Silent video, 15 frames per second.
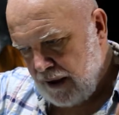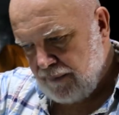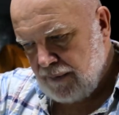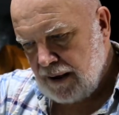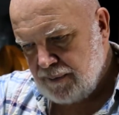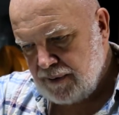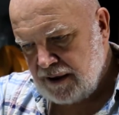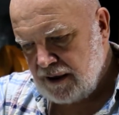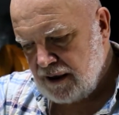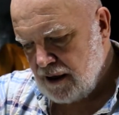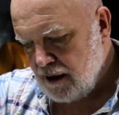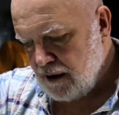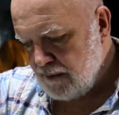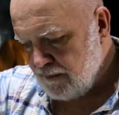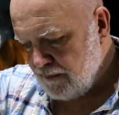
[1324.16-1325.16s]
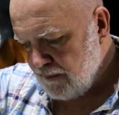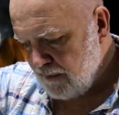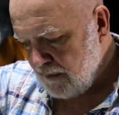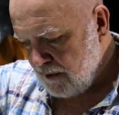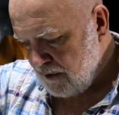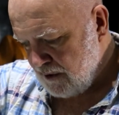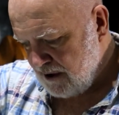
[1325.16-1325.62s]
maybe
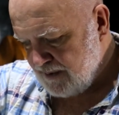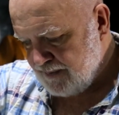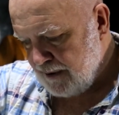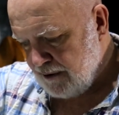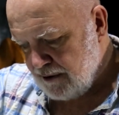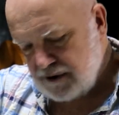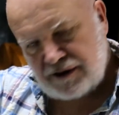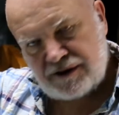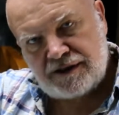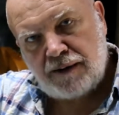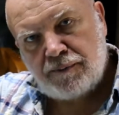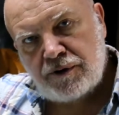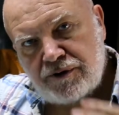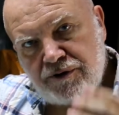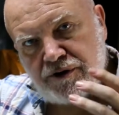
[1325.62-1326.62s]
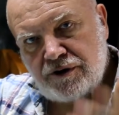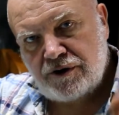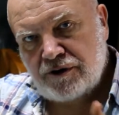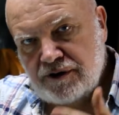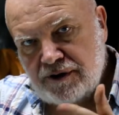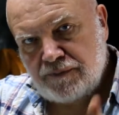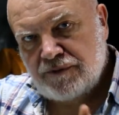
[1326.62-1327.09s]
the spirits are summoned to do
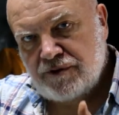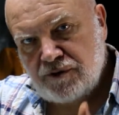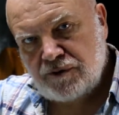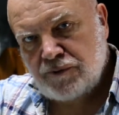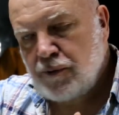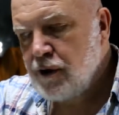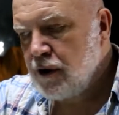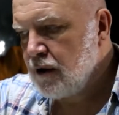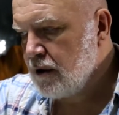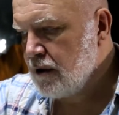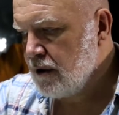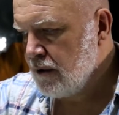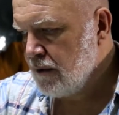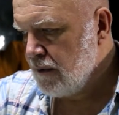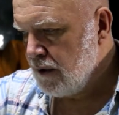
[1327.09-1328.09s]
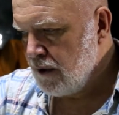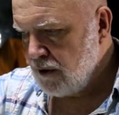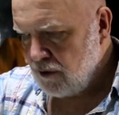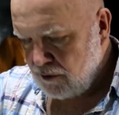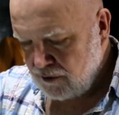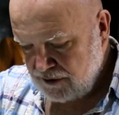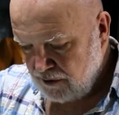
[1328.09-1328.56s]
some sort of work,
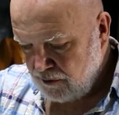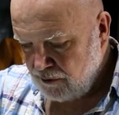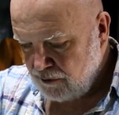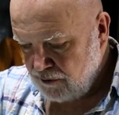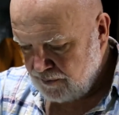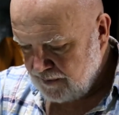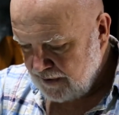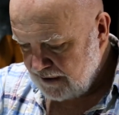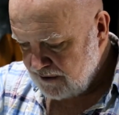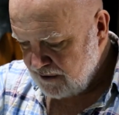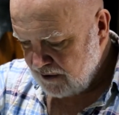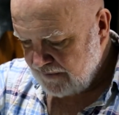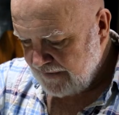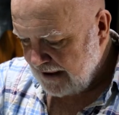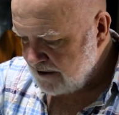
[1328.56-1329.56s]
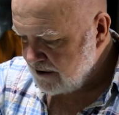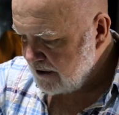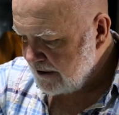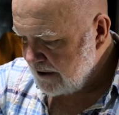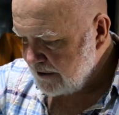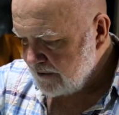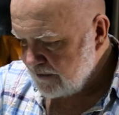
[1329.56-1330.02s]
or in sort of
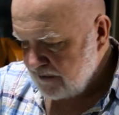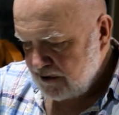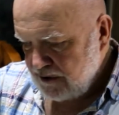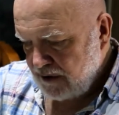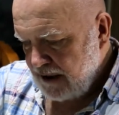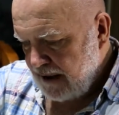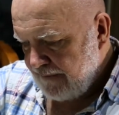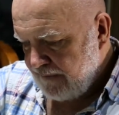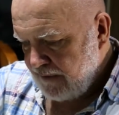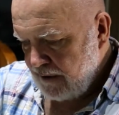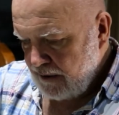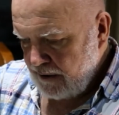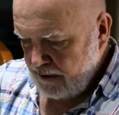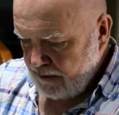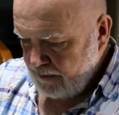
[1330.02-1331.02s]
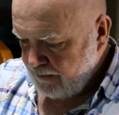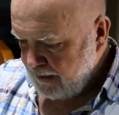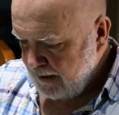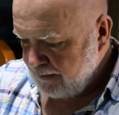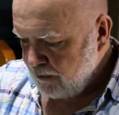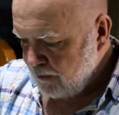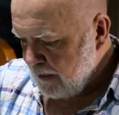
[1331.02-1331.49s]
exorcisms, you'll have
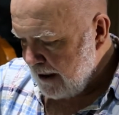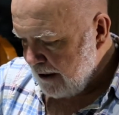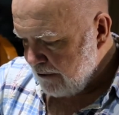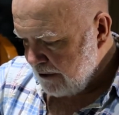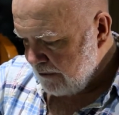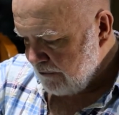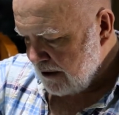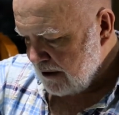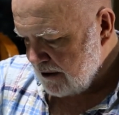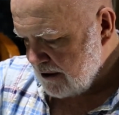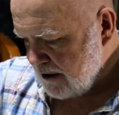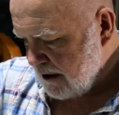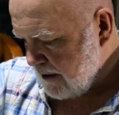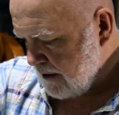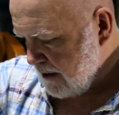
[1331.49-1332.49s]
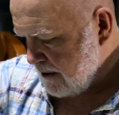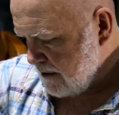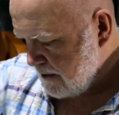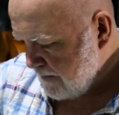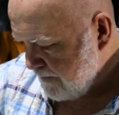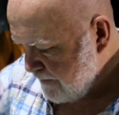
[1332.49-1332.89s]
people wearing rings like this.